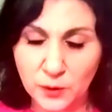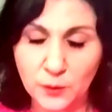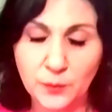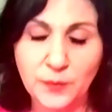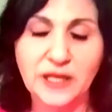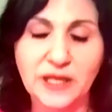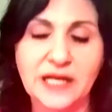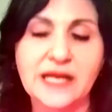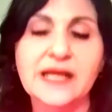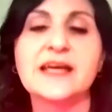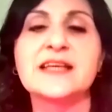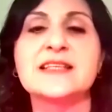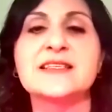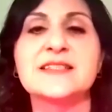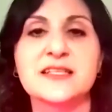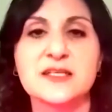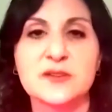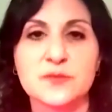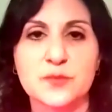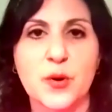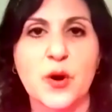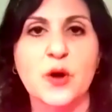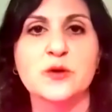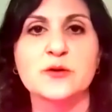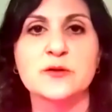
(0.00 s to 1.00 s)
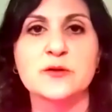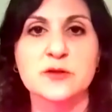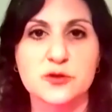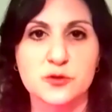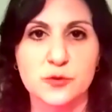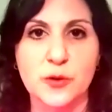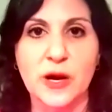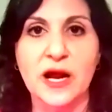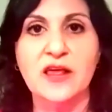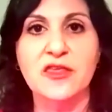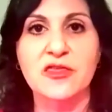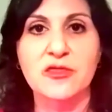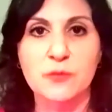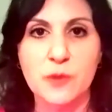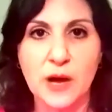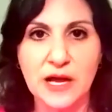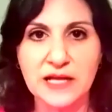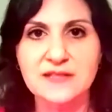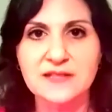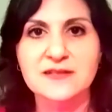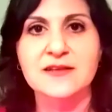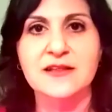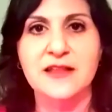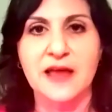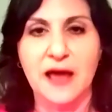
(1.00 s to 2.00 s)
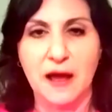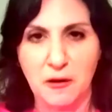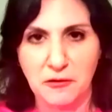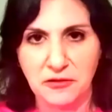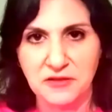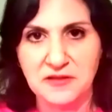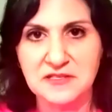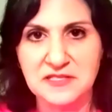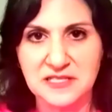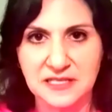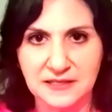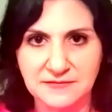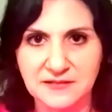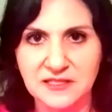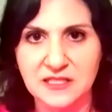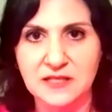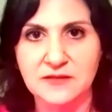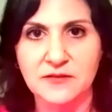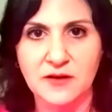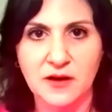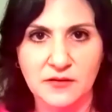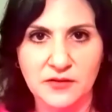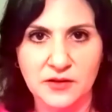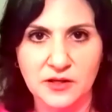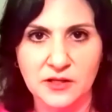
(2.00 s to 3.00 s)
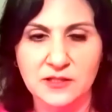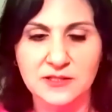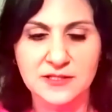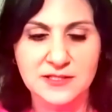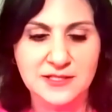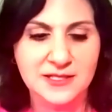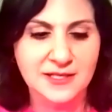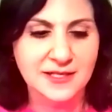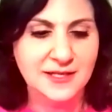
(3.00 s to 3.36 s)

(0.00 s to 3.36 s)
meaning it didn't pose a direct threat to the health and safety of others.